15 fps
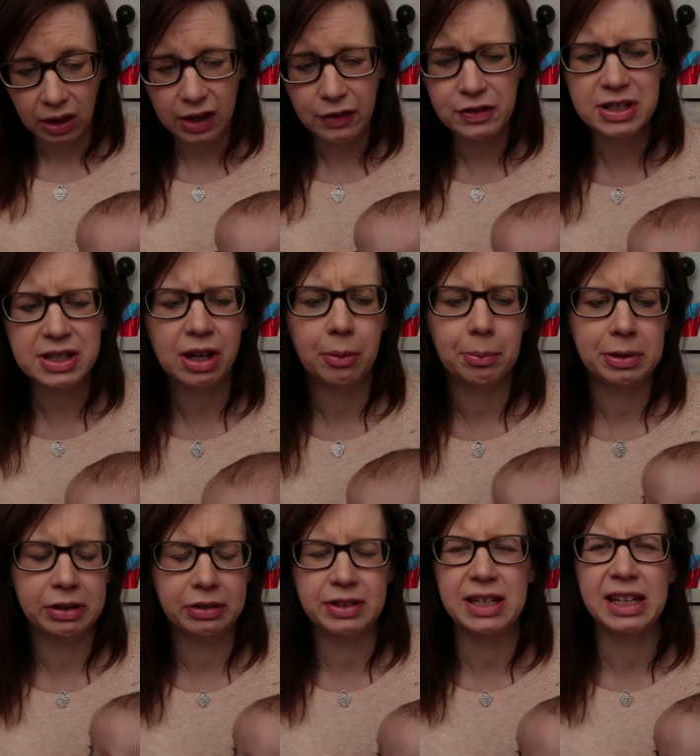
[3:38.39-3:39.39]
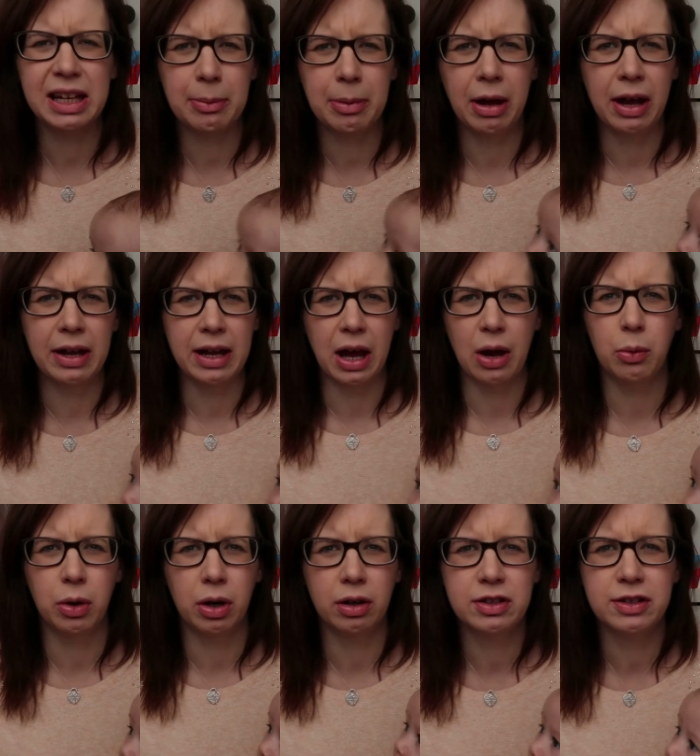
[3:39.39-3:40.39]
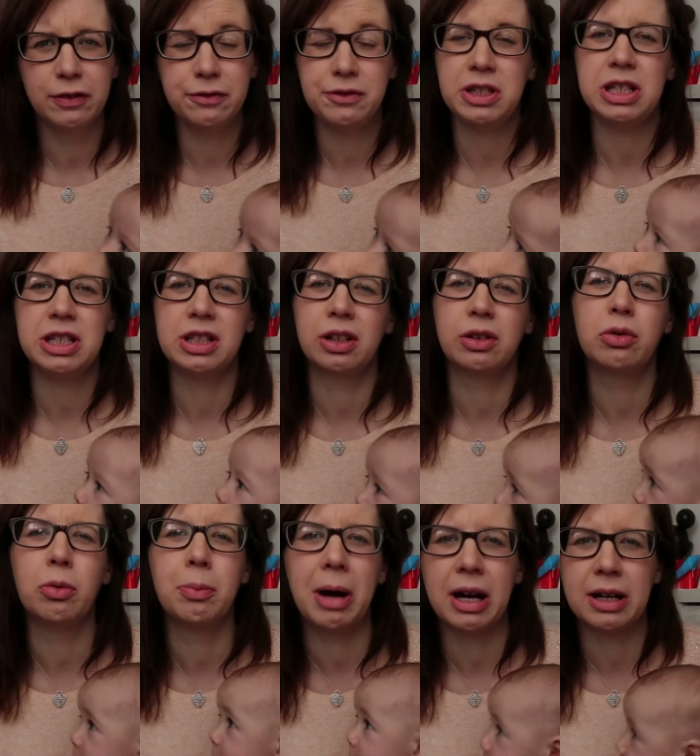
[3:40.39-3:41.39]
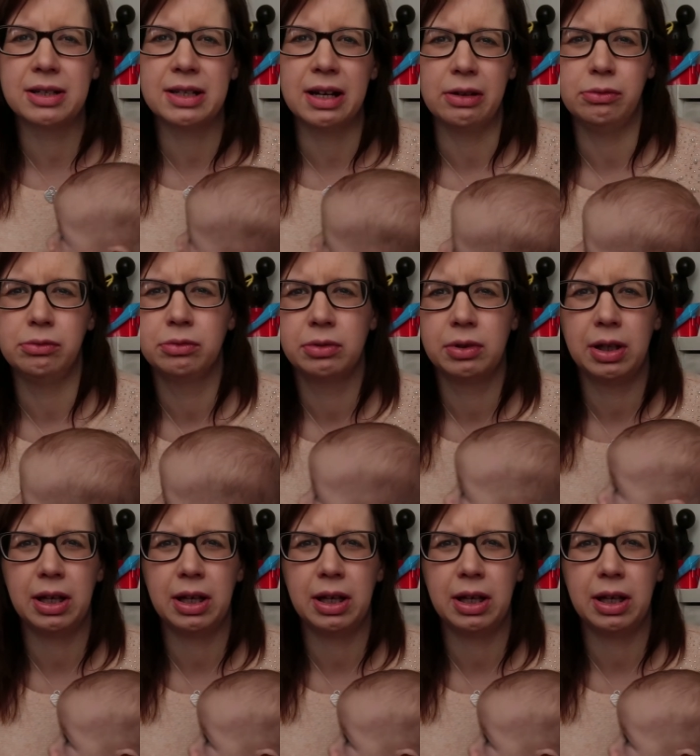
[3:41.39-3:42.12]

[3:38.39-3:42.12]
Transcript: if he's up he'll take about an hour to feed and go back down.